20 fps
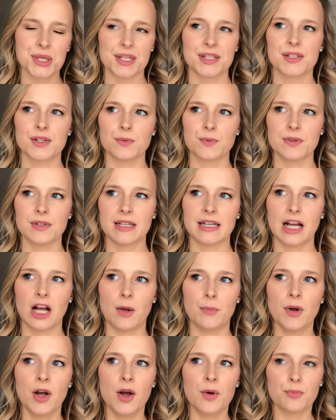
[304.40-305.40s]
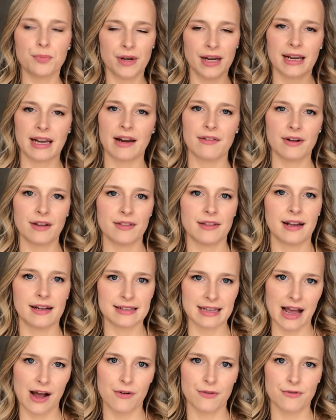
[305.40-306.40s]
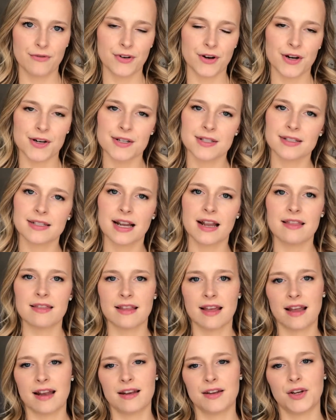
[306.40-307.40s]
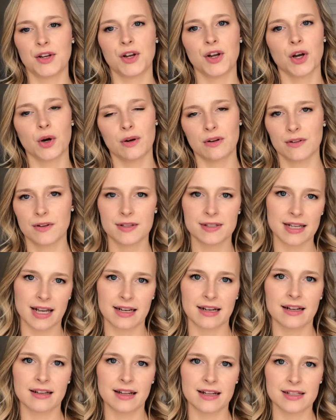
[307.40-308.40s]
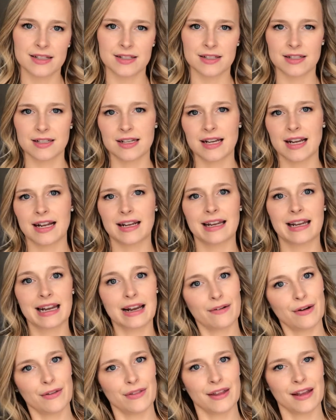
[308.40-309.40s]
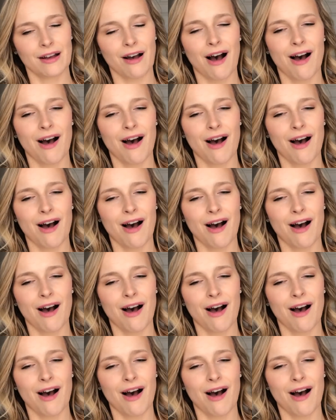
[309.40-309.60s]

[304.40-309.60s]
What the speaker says: just to really help break everything down first, and then you can go in with your second cleanser and get everything